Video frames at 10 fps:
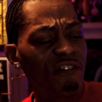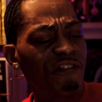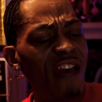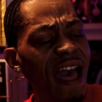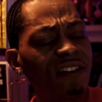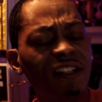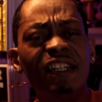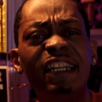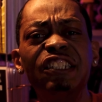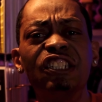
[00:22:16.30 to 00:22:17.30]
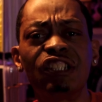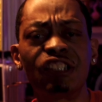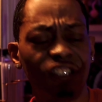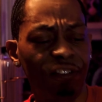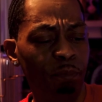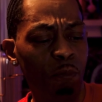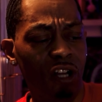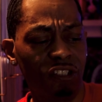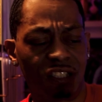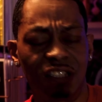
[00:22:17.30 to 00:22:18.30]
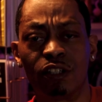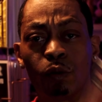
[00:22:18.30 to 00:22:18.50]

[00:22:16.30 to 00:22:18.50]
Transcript: found Allegiance of Monster in a